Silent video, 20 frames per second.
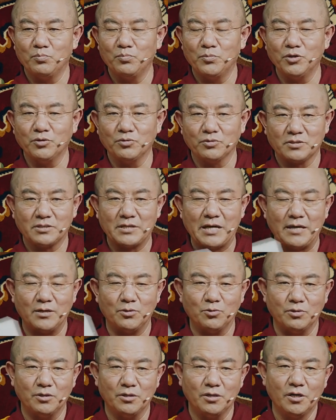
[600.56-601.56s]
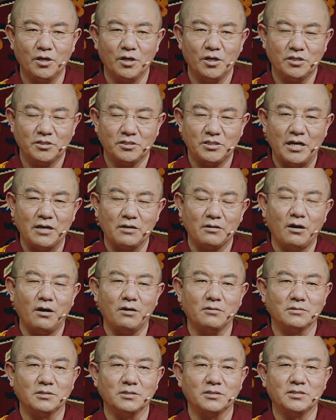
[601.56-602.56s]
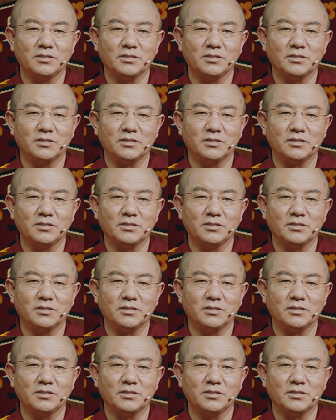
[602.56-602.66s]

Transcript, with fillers: For those of you who are